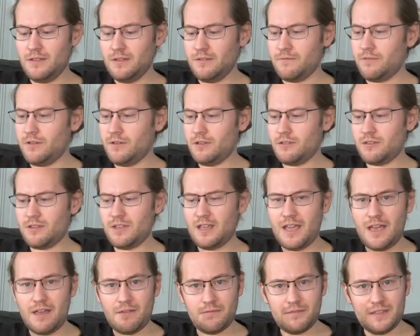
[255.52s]
First you
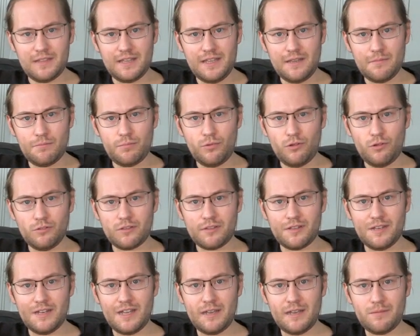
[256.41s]
have the bolt
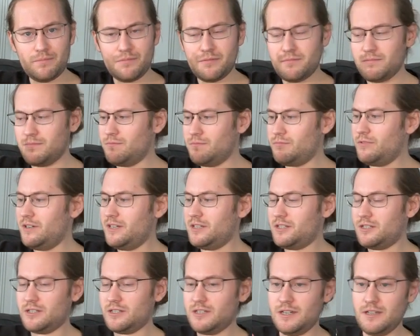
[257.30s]
snap
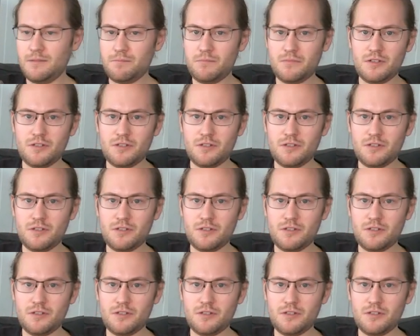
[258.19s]
which uh,